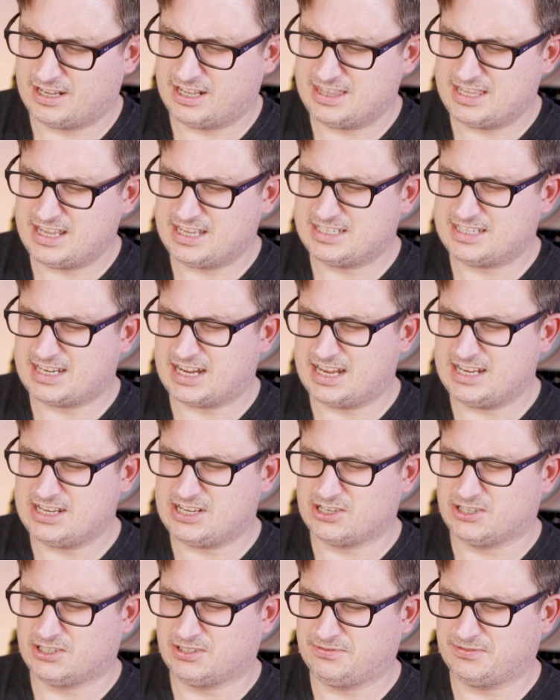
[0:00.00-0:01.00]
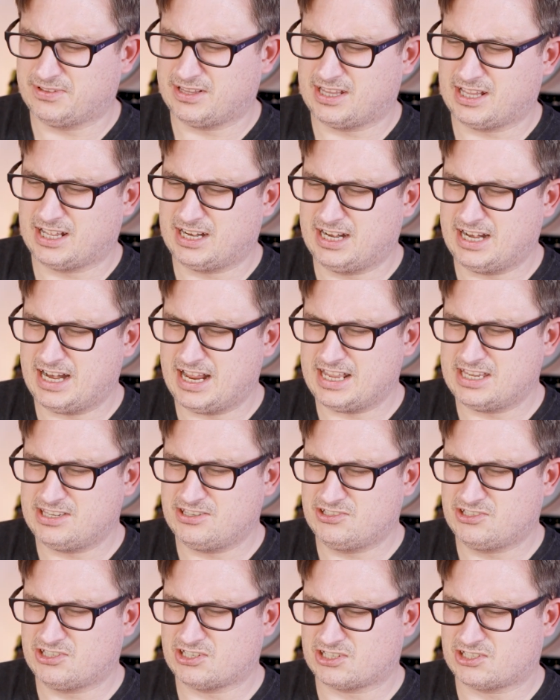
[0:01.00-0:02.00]
and then take off the
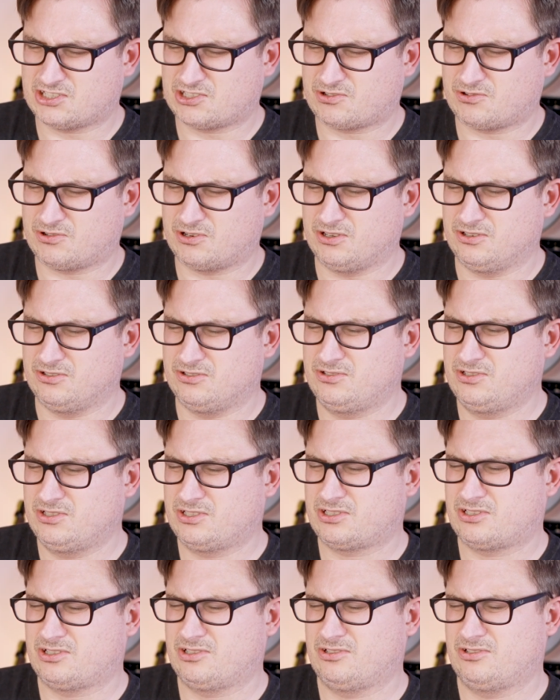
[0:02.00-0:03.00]
lens screws,